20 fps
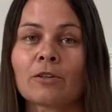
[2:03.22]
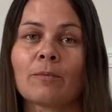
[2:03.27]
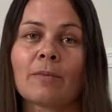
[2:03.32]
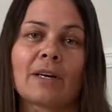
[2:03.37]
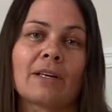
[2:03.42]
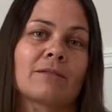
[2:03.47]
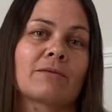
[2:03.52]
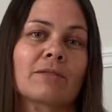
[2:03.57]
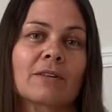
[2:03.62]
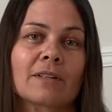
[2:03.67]

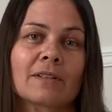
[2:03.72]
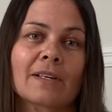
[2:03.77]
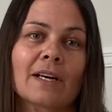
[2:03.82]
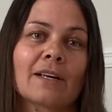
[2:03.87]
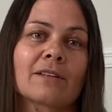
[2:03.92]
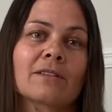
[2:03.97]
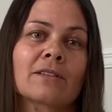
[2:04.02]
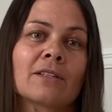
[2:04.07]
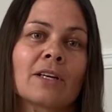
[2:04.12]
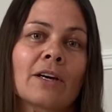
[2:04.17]
bed for
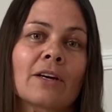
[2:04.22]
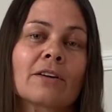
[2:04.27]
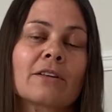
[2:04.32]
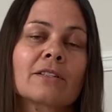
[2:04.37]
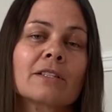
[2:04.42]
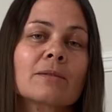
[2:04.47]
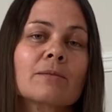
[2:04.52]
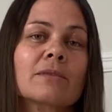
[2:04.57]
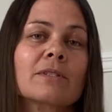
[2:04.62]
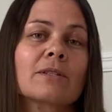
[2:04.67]
$1,000.
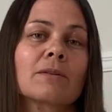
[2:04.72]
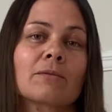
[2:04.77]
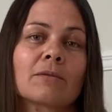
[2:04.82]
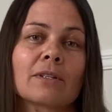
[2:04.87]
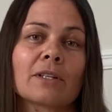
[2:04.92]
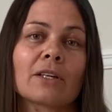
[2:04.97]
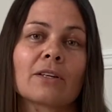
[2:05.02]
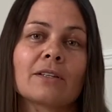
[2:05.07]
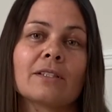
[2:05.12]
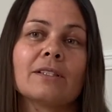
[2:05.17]
It was a
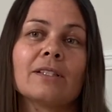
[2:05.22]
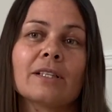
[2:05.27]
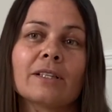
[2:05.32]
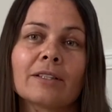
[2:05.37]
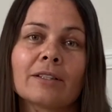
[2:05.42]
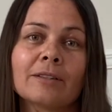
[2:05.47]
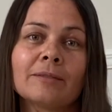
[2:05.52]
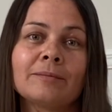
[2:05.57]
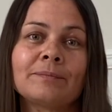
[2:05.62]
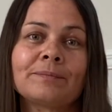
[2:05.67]
really good
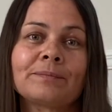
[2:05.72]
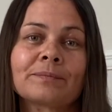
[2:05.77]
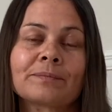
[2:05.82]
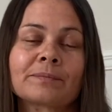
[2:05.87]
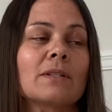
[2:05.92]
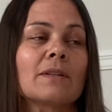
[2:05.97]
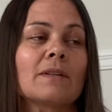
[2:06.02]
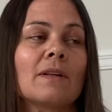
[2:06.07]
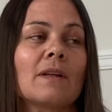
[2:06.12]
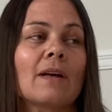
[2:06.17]
deal.
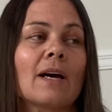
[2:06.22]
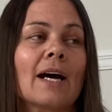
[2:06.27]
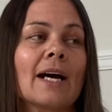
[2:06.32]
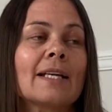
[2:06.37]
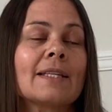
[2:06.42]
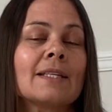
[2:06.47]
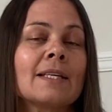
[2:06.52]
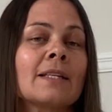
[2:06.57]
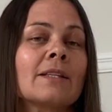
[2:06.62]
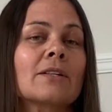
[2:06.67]
I
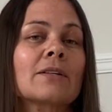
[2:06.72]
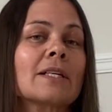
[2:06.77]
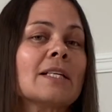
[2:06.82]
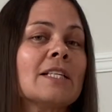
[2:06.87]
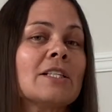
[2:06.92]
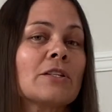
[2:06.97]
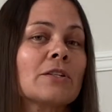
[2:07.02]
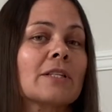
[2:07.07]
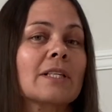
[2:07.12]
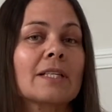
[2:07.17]
think they're
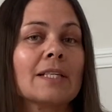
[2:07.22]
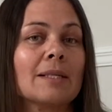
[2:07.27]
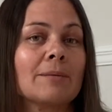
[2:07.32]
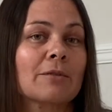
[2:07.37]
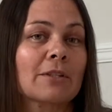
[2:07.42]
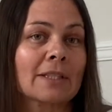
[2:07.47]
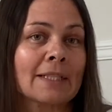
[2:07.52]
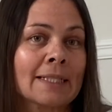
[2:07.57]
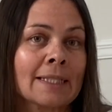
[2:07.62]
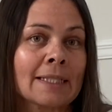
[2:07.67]
easier to keep
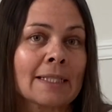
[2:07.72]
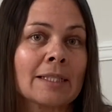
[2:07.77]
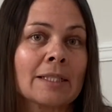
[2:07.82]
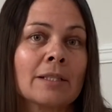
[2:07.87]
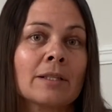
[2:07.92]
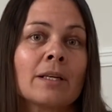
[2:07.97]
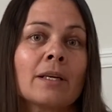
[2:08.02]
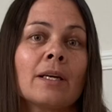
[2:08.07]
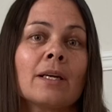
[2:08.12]
clean